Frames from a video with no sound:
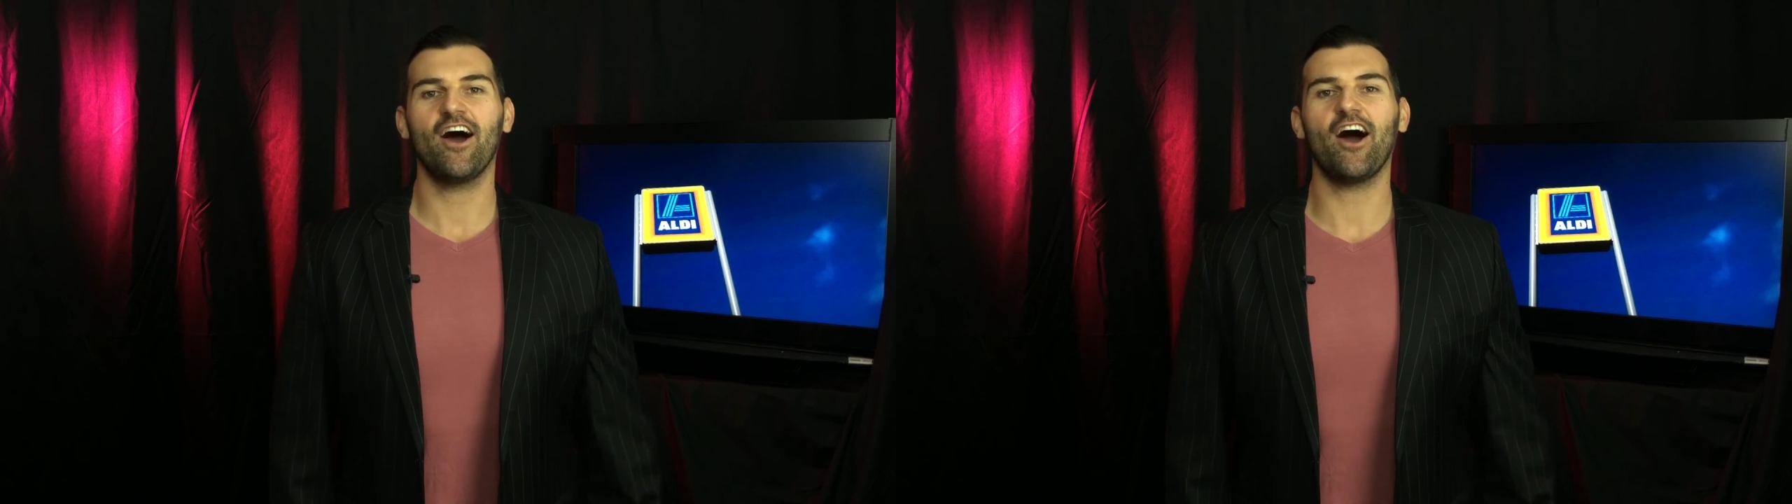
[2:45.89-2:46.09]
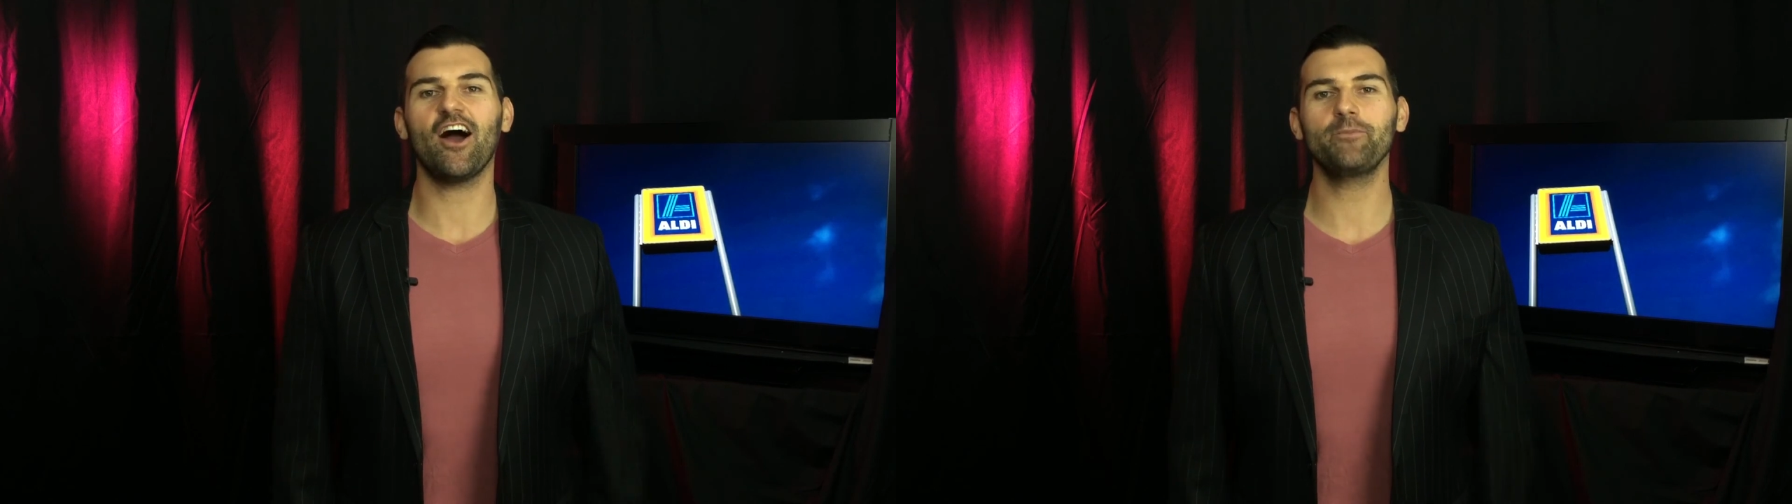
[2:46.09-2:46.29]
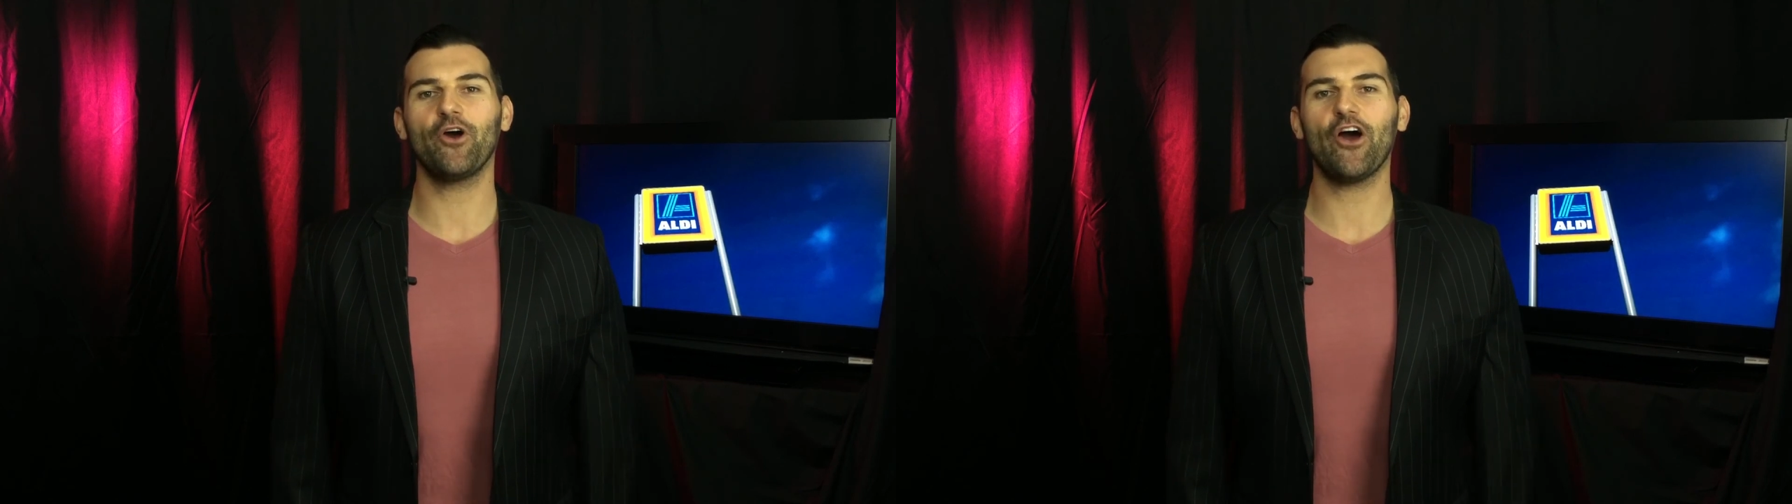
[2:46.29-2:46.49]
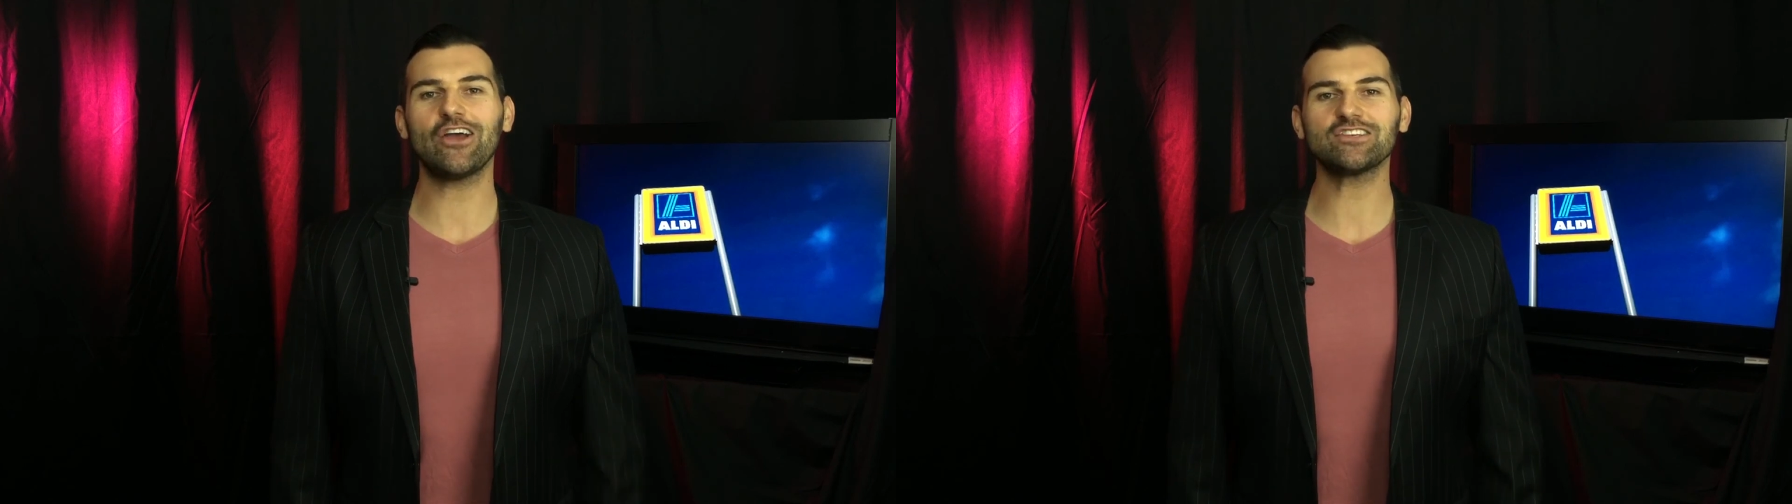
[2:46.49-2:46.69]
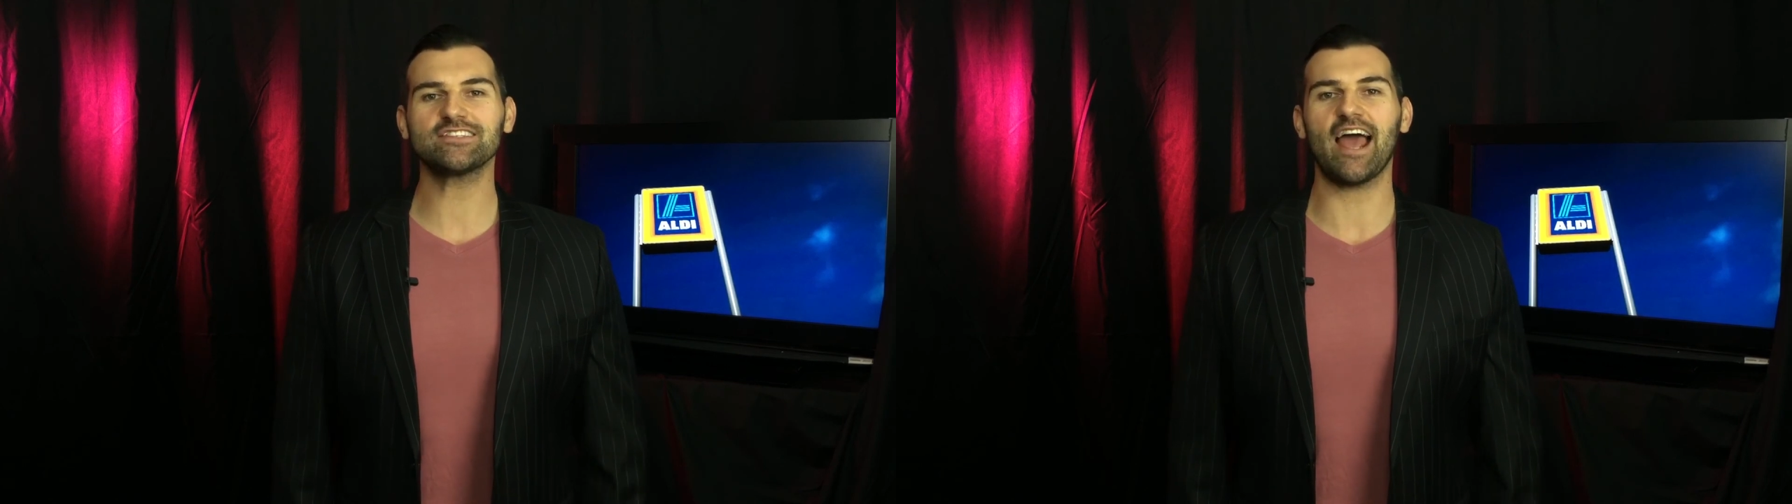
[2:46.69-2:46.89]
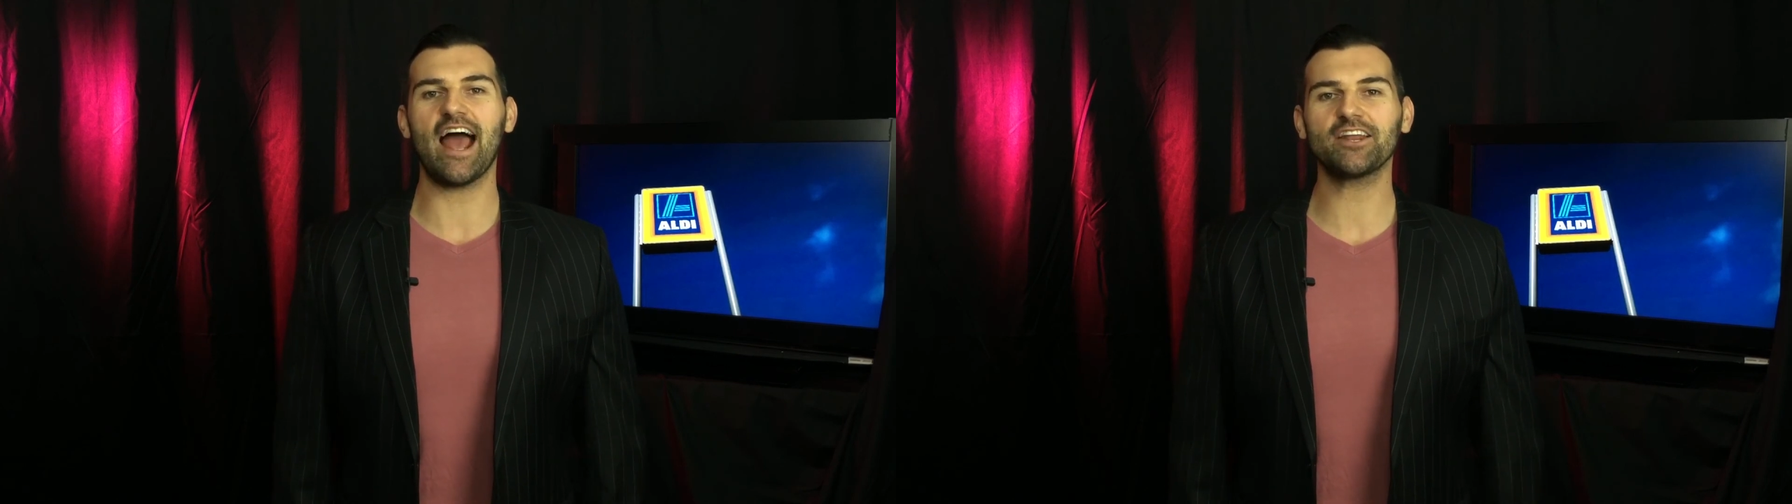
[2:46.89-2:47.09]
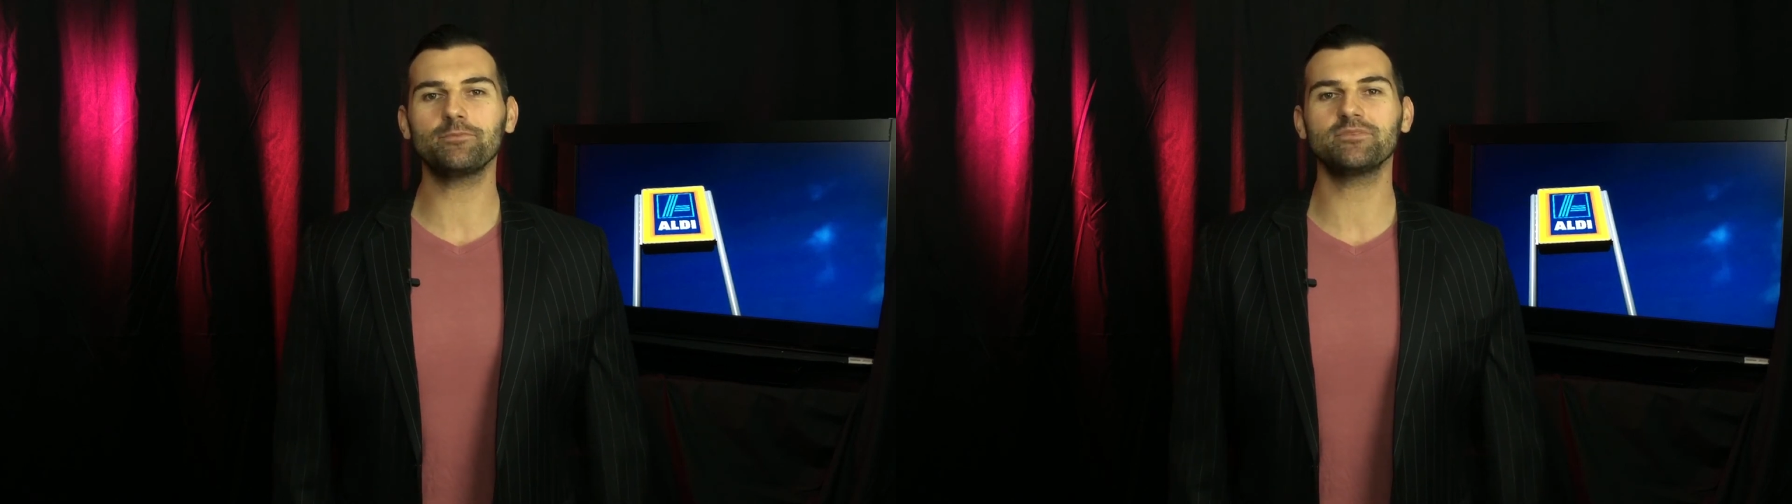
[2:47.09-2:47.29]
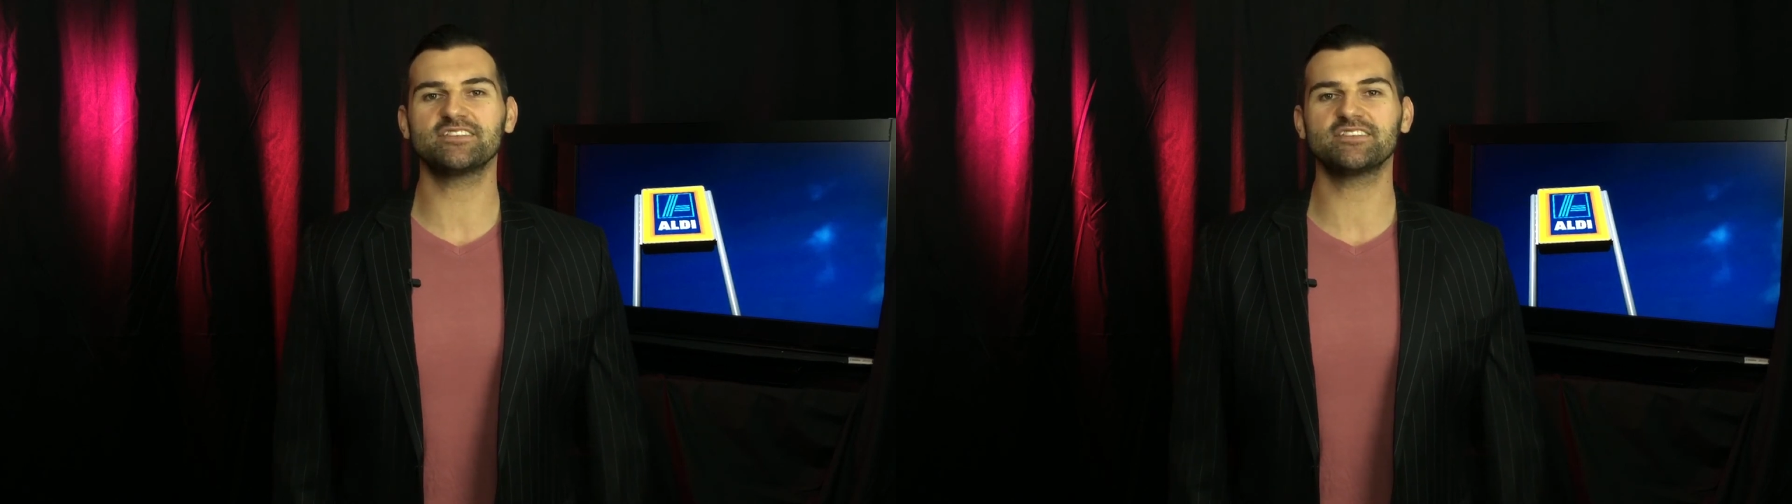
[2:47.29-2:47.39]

I'm your host, Adam